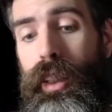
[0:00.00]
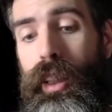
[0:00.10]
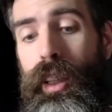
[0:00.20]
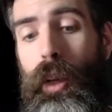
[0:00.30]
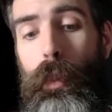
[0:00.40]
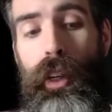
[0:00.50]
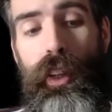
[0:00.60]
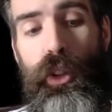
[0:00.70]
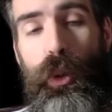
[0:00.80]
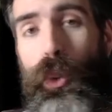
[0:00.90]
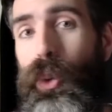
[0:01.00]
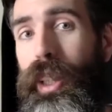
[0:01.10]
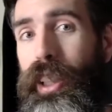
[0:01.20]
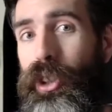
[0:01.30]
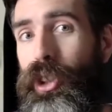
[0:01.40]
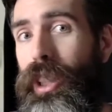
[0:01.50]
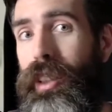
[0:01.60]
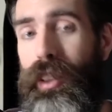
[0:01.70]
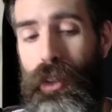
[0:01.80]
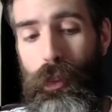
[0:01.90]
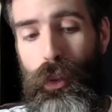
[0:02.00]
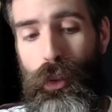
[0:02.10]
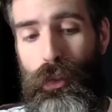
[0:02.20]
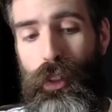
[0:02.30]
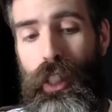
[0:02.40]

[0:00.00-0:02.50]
But in a truly genius move,